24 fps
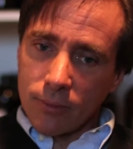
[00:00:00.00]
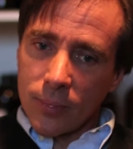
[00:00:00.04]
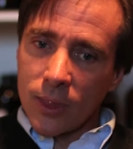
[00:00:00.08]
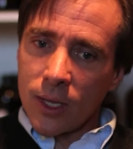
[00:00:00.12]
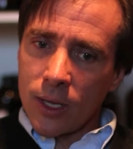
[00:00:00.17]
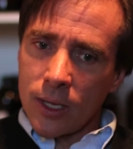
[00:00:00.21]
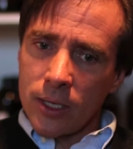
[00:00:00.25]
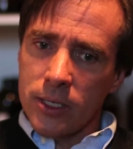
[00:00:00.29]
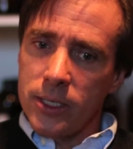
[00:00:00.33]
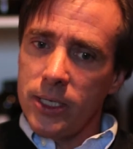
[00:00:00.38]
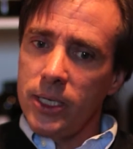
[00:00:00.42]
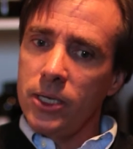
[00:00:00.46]

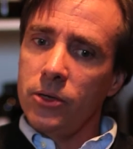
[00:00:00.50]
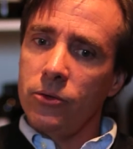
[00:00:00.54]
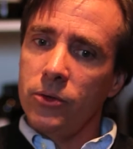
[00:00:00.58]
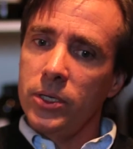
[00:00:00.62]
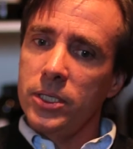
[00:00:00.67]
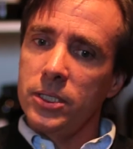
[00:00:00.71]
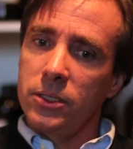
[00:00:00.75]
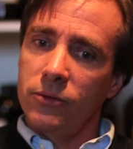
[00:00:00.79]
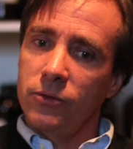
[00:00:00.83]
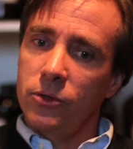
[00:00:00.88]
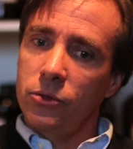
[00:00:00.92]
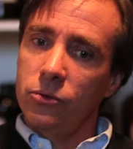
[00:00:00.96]

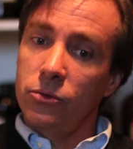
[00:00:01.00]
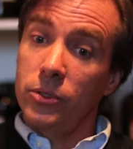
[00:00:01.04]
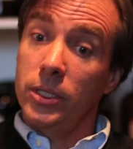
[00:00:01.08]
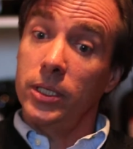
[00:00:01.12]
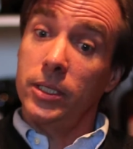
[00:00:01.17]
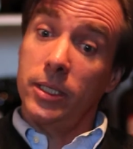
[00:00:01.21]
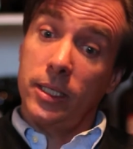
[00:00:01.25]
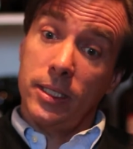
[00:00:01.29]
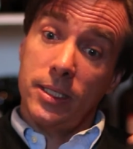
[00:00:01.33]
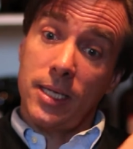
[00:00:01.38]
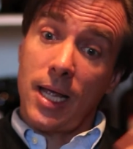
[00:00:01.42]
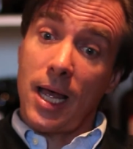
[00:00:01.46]
decrease of
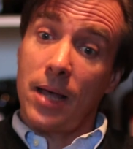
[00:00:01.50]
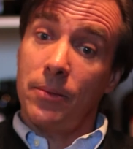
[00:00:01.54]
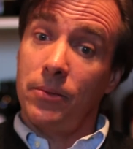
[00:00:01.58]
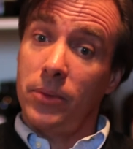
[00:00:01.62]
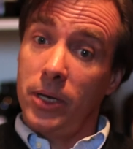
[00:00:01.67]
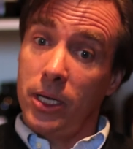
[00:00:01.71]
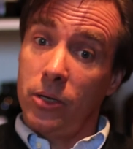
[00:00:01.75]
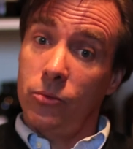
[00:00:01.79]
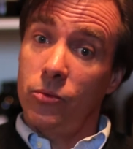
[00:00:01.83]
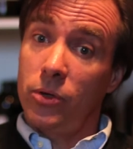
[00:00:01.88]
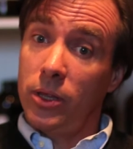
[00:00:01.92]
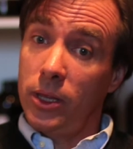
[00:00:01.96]
coolant, is
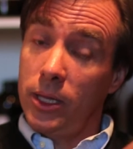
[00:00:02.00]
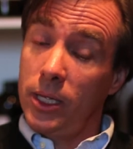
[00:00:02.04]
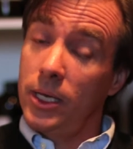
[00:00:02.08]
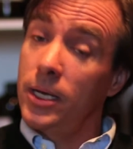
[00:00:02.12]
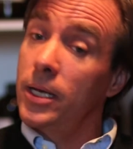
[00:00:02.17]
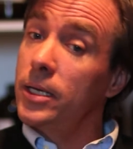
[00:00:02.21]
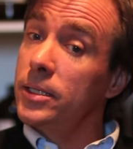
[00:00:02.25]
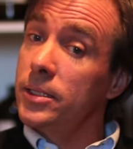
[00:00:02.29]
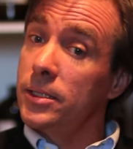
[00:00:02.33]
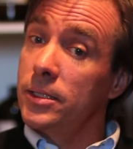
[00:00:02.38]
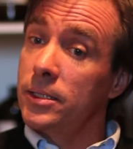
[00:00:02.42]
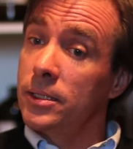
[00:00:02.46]
happening within
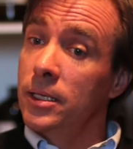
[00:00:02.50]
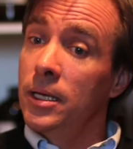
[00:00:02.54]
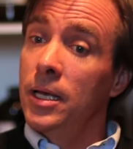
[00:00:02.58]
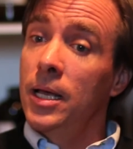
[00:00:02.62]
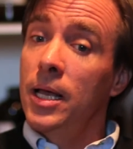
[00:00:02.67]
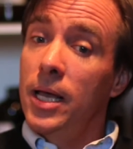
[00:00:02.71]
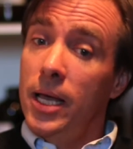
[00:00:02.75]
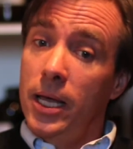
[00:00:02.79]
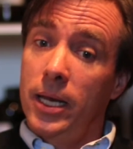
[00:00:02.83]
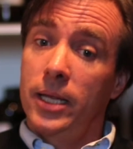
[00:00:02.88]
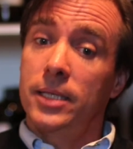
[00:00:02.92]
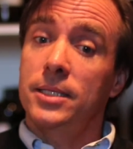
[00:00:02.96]
us,
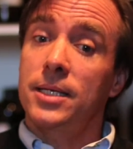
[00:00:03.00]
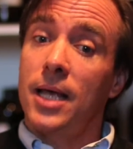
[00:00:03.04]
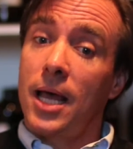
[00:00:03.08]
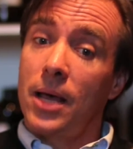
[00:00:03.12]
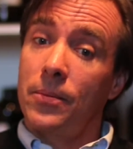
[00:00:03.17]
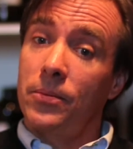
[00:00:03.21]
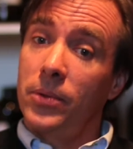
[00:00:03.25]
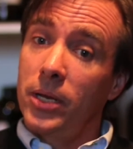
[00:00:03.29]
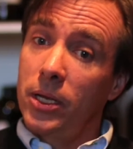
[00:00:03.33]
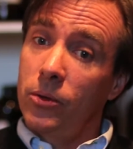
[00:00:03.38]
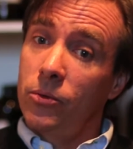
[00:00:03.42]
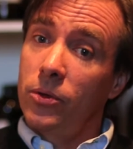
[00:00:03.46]
and it's
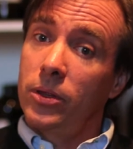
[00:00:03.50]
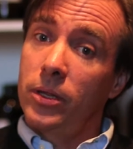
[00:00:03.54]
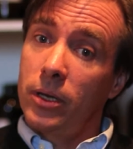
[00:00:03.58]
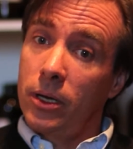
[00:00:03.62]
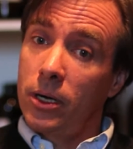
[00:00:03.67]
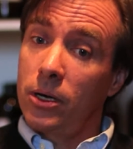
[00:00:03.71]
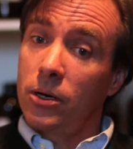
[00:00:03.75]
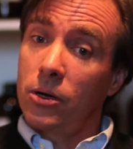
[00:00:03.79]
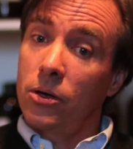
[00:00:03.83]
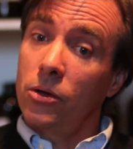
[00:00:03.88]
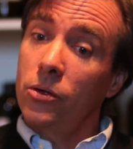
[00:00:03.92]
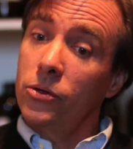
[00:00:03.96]
happening within
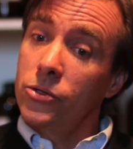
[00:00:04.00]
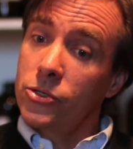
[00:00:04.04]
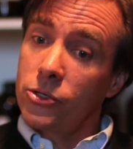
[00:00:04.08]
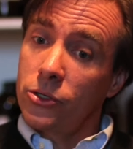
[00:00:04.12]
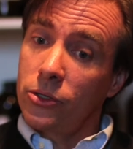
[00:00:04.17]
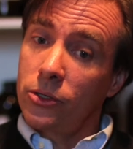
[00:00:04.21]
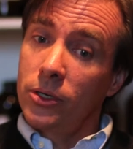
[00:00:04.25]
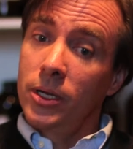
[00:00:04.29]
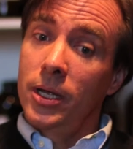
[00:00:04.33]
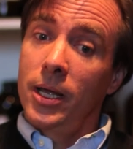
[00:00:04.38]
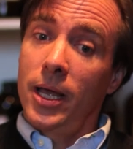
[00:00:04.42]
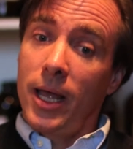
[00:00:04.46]
our
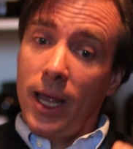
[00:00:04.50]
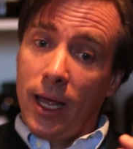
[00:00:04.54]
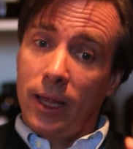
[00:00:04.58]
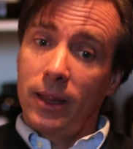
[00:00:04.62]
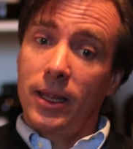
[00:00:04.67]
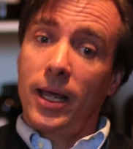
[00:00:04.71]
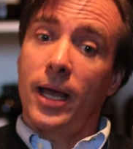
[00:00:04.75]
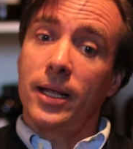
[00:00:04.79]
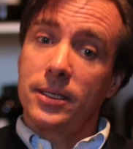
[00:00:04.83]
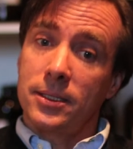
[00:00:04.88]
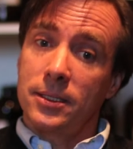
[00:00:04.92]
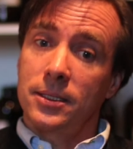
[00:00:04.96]
culture, and
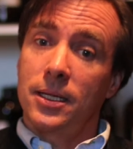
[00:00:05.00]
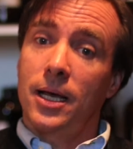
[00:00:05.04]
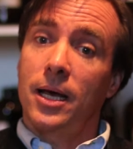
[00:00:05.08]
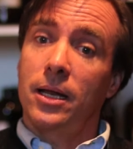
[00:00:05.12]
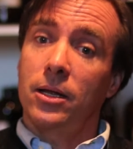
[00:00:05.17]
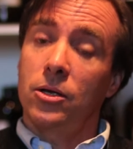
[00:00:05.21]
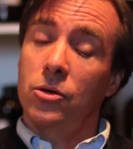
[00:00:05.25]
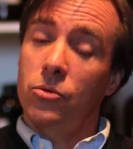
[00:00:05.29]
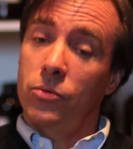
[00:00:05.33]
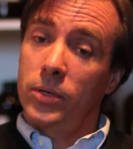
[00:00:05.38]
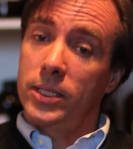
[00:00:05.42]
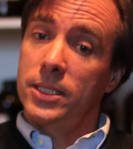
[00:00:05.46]
that's not a
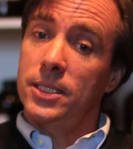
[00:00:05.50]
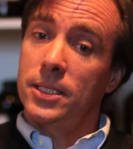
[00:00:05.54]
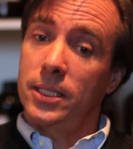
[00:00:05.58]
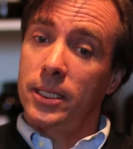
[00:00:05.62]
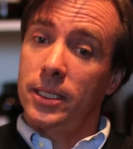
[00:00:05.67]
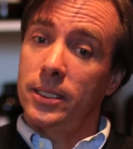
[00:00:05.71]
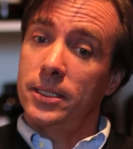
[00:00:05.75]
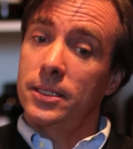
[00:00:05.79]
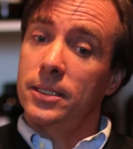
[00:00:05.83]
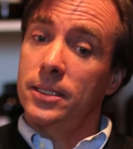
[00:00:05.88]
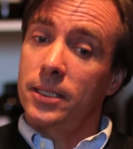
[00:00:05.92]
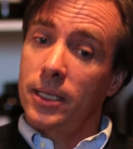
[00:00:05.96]

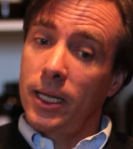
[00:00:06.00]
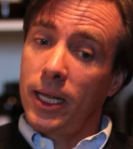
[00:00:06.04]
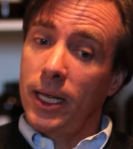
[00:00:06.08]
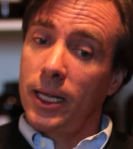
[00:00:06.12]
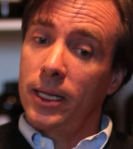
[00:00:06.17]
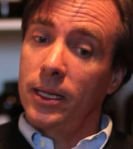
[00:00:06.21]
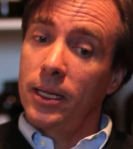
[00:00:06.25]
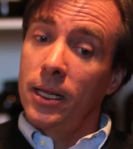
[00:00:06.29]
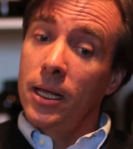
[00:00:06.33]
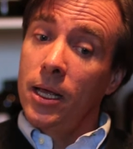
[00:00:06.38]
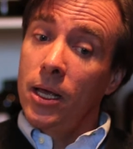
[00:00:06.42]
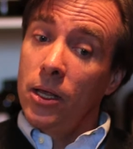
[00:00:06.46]
coincidence.
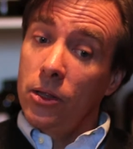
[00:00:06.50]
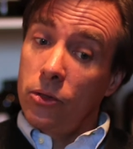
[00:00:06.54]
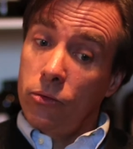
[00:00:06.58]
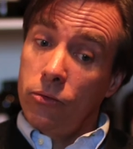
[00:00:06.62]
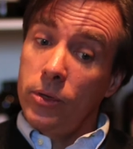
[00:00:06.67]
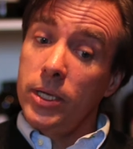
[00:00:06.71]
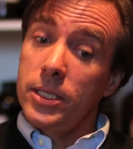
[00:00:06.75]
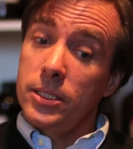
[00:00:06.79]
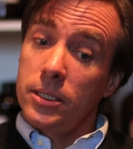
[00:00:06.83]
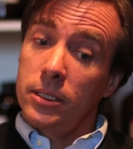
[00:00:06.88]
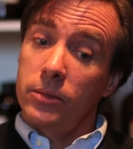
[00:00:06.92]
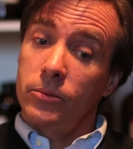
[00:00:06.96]
And the
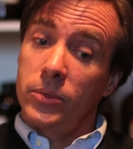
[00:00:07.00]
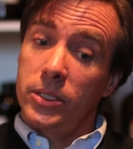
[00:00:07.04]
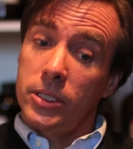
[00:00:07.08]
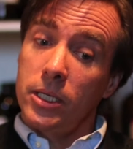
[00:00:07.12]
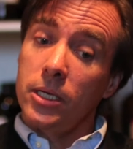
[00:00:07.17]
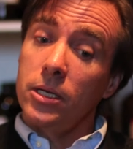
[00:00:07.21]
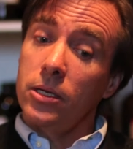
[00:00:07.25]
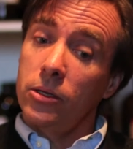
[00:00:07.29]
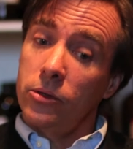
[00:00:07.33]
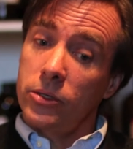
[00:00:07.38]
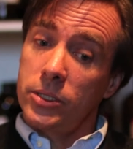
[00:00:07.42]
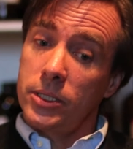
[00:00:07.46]
reason in
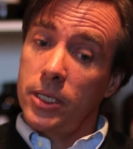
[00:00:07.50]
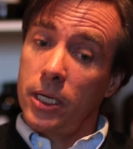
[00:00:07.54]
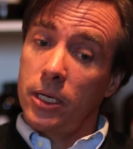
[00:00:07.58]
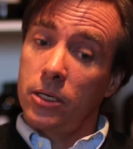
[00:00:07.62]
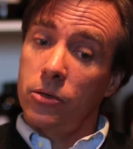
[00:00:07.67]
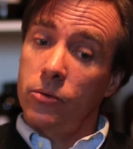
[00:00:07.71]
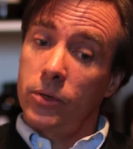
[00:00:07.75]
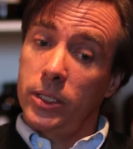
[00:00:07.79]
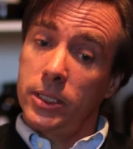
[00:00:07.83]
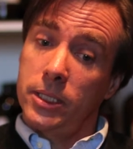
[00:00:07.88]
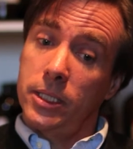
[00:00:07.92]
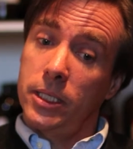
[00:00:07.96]
particular it's not a
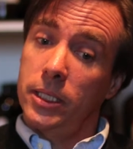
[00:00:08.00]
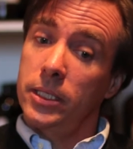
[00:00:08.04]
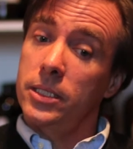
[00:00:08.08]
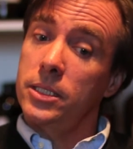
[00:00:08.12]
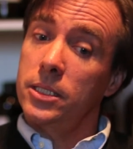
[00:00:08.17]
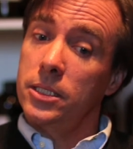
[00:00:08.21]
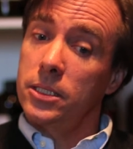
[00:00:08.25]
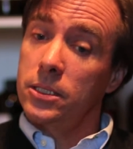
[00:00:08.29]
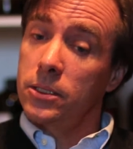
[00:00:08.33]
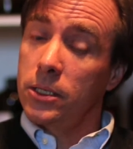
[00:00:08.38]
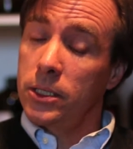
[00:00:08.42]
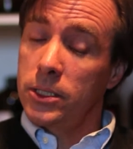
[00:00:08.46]
coincidence
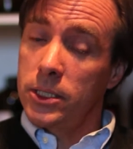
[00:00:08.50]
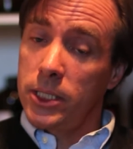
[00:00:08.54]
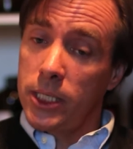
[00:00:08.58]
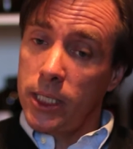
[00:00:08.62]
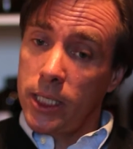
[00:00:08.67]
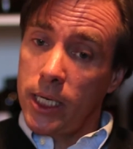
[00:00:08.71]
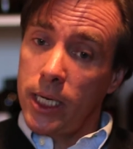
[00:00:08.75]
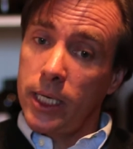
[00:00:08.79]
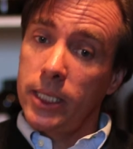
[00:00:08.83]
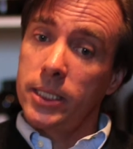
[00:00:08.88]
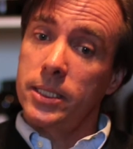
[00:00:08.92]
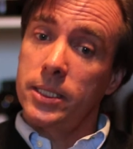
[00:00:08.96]
is because the
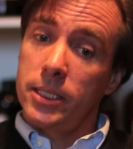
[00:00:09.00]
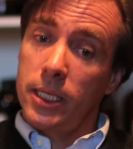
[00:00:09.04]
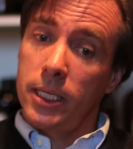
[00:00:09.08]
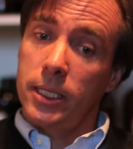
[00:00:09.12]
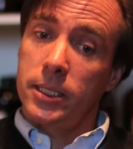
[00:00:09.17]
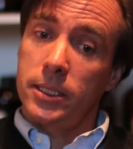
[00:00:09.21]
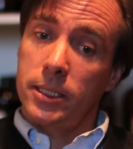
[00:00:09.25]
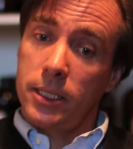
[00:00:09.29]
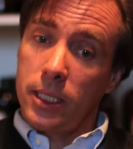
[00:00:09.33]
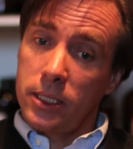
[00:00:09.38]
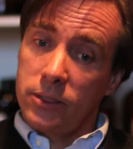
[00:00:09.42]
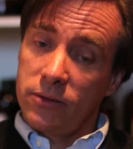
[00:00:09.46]
United
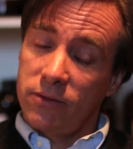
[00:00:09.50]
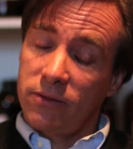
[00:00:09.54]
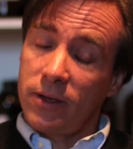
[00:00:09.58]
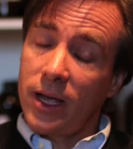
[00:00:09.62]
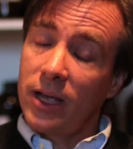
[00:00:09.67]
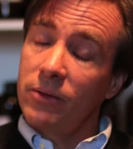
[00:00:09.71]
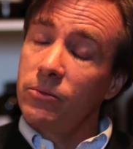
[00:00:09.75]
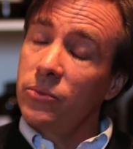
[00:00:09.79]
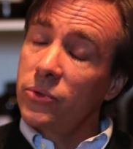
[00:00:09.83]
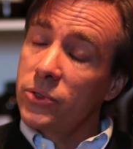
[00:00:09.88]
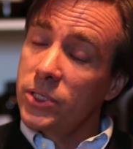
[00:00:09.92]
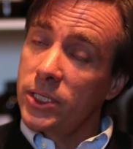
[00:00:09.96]
States has
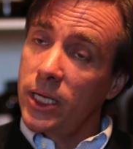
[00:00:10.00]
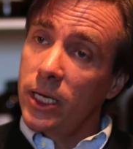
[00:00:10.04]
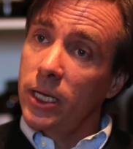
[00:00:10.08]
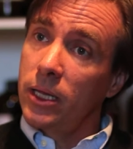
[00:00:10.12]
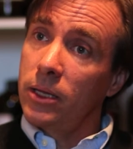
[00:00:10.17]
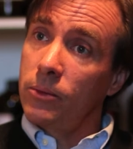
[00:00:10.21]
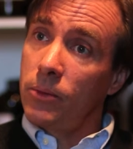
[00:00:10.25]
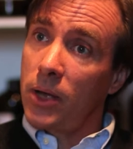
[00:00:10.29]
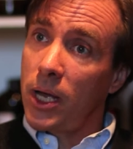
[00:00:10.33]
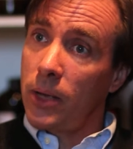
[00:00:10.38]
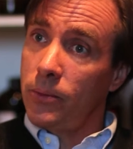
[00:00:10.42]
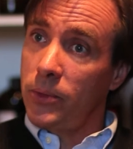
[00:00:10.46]
5% of
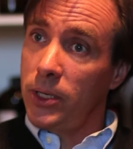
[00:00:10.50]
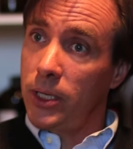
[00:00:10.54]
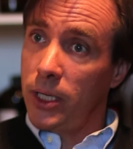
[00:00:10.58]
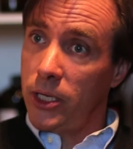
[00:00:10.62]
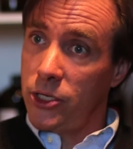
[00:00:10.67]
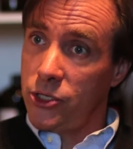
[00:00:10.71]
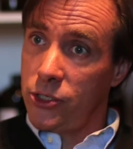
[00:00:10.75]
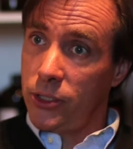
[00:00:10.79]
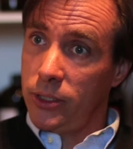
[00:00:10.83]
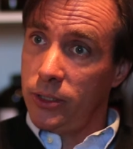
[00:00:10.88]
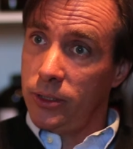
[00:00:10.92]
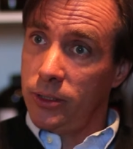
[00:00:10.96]
the population